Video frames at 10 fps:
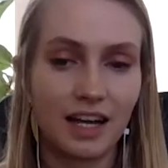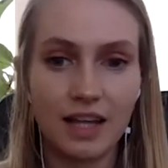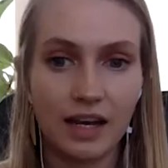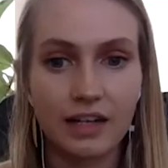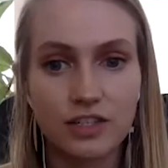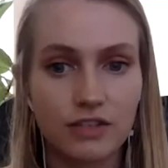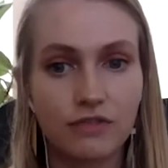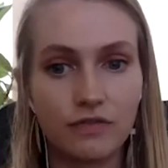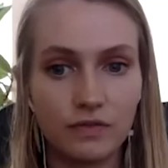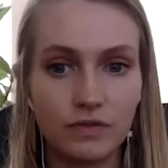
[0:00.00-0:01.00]
then I just
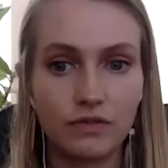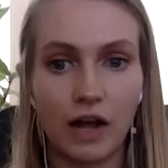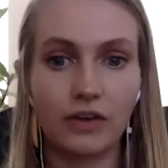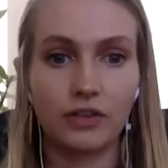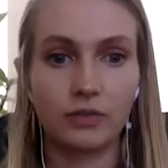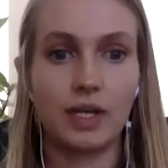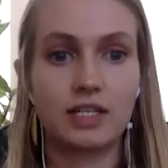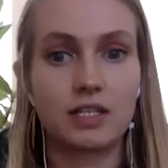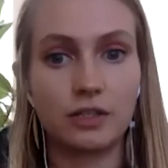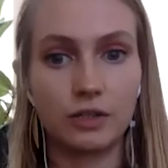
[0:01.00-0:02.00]
found other
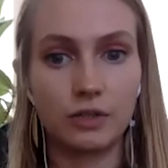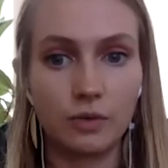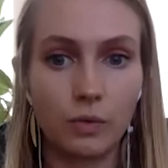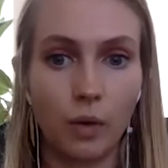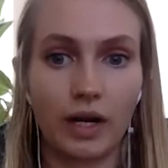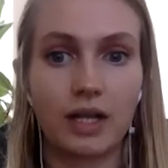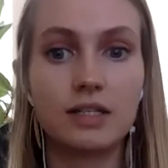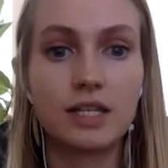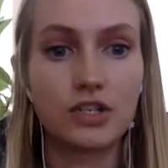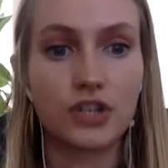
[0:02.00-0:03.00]
ways to work in
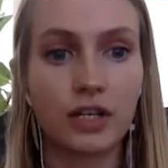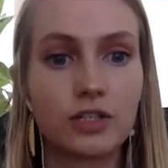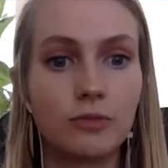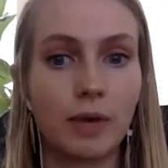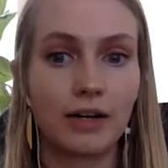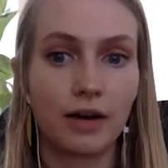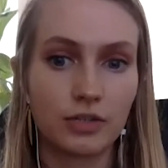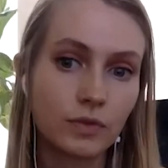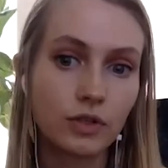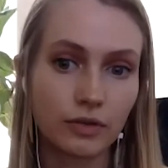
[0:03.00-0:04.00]
teaching to my
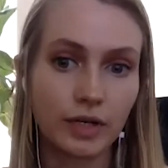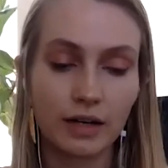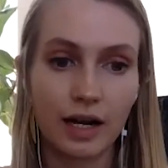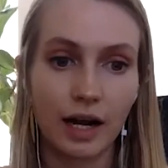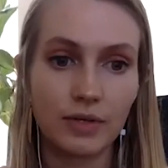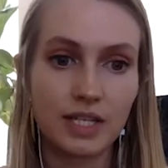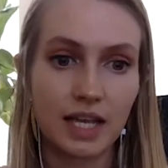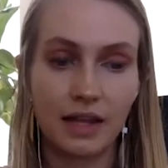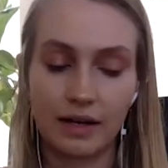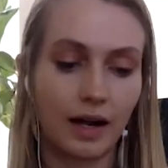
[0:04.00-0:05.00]
graduate career. And I would say
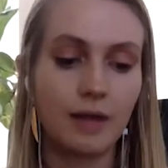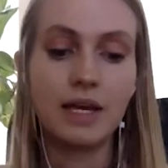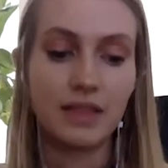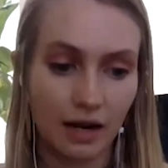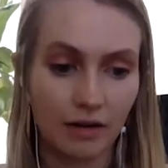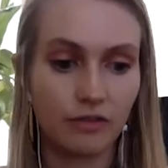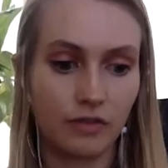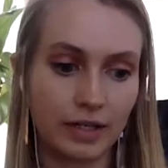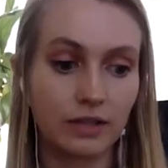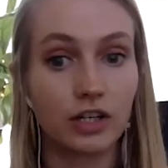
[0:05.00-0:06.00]
that I made that a
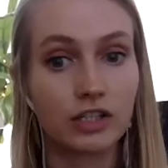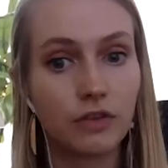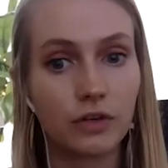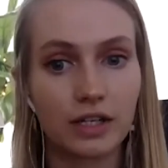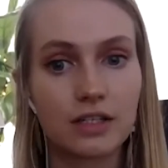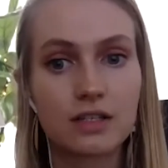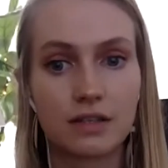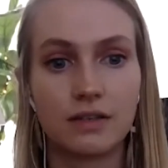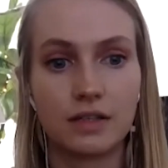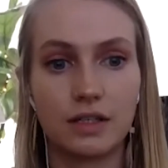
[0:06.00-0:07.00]
very large focus.
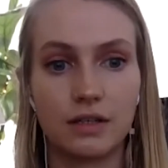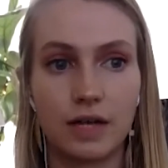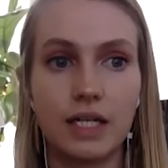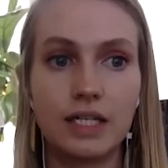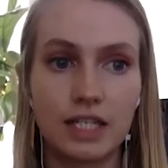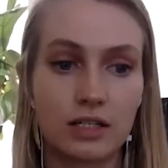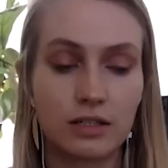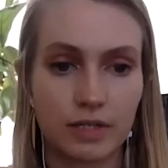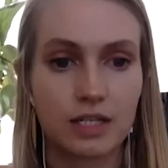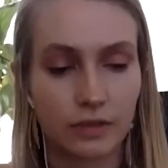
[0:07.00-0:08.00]
In addition to
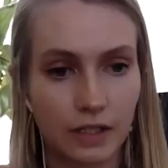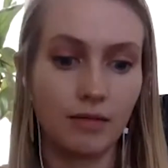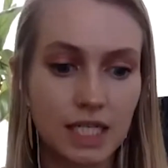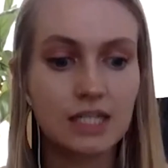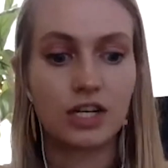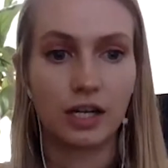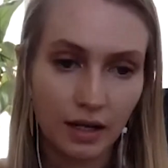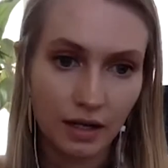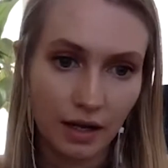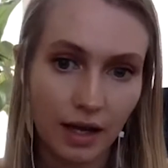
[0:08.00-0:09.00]
research,
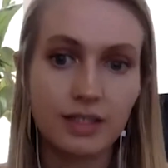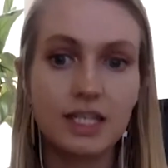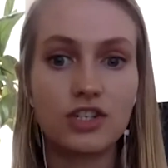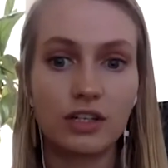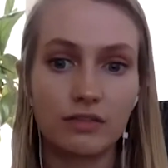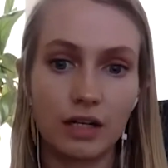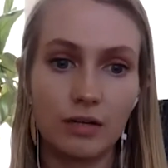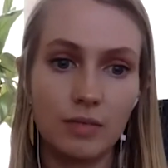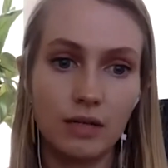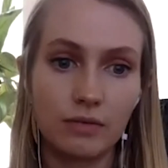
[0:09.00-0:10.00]
teaching and teaching
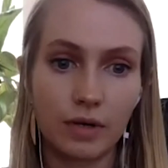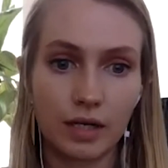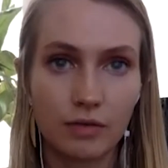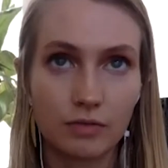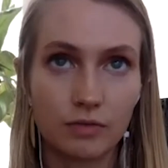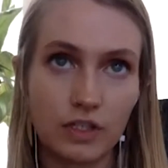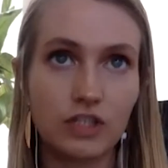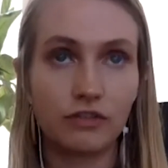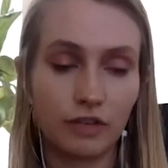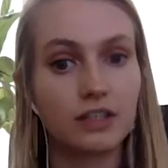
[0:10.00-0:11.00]
development were featured
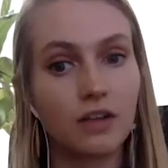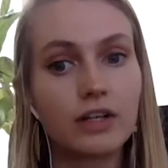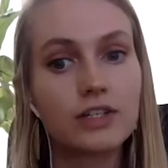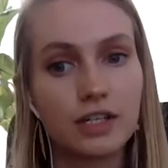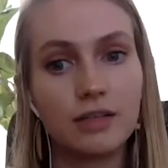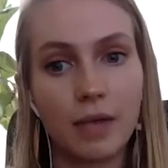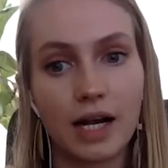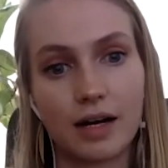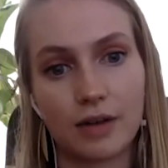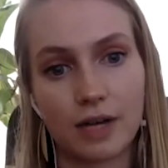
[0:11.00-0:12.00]
very large in
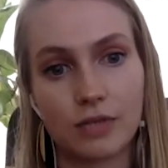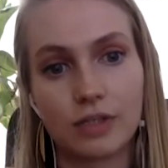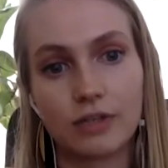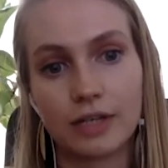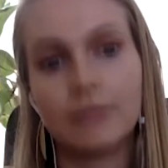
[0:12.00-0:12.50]
my graduate career.